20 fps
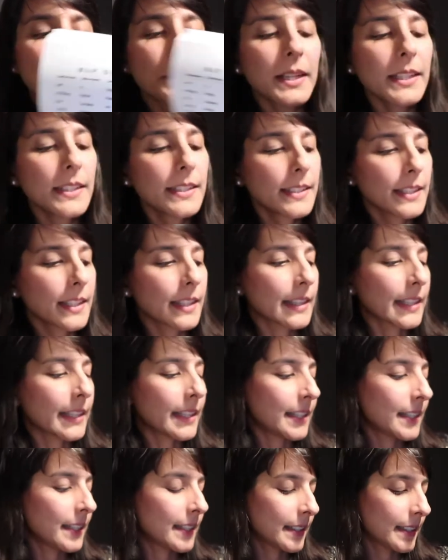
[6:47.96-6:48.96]

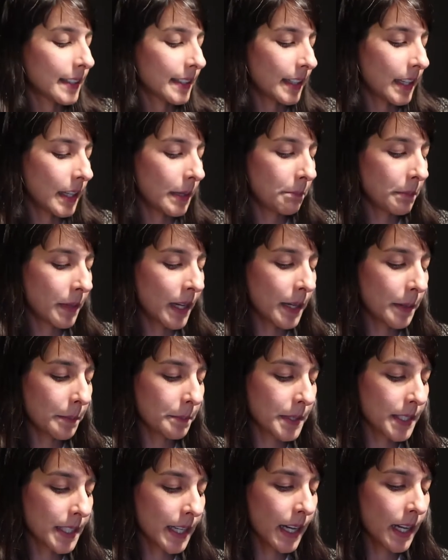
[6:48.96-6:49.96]
Basically, he
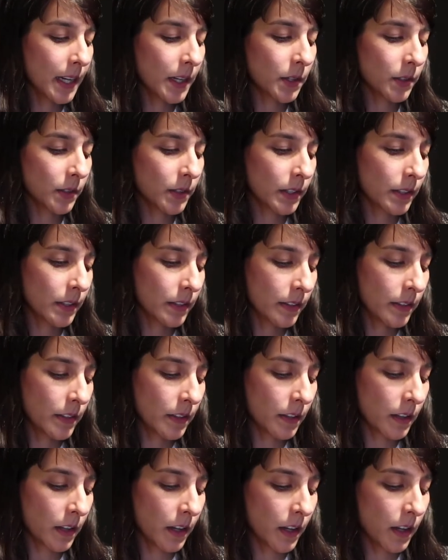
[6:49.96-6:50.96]
maps out
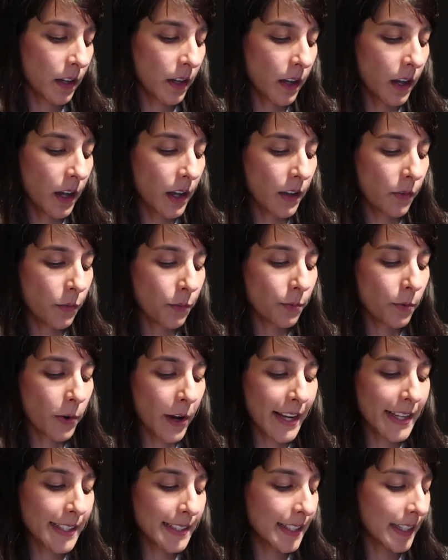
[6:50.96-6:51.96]
a, a
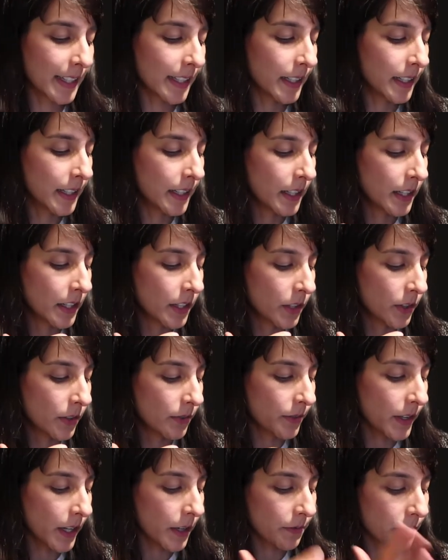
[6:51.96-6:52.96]
rating
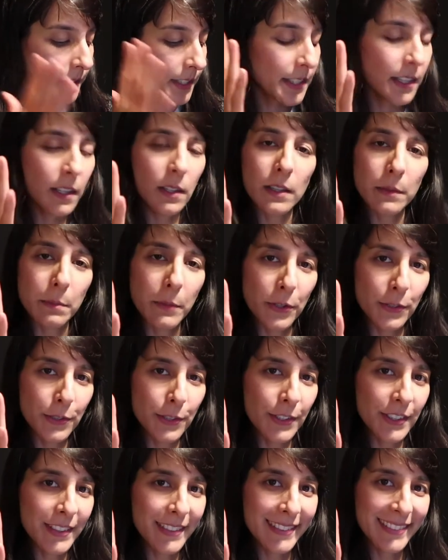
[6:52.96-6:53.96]
for every single
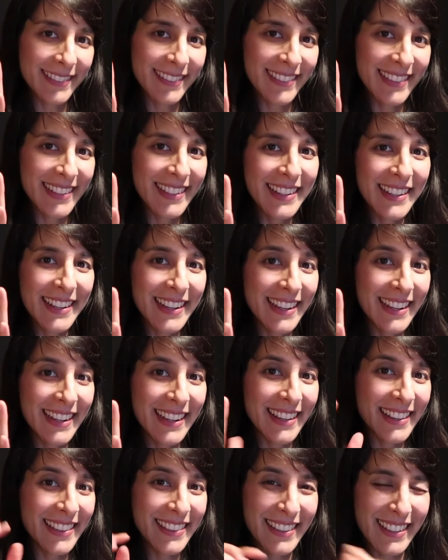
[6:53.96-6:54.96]
emotion.
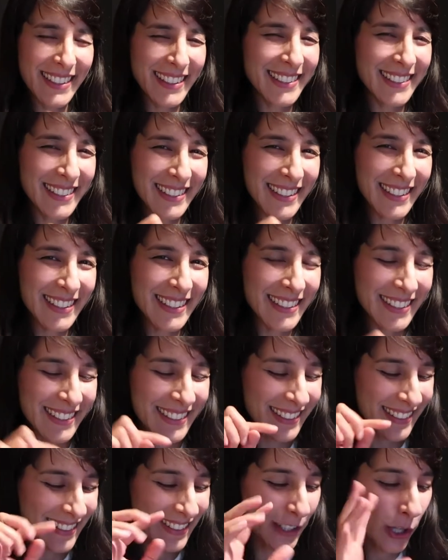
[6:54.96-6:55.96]
This
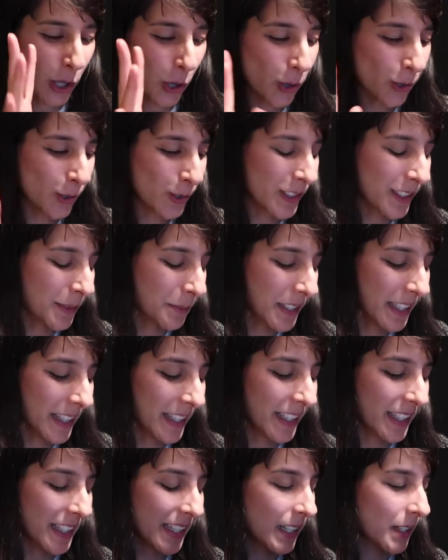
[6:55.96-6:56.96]
is gold. I'm
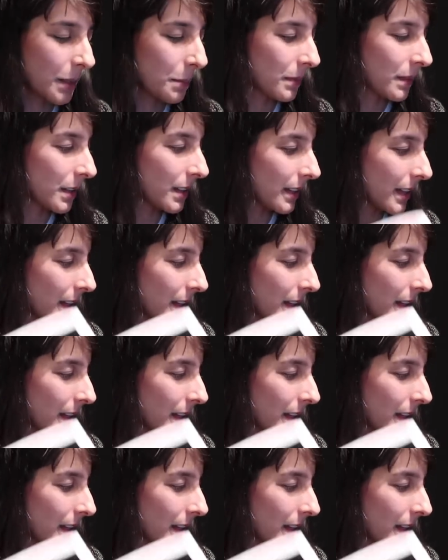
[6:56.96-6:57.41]
telling you now. I'm,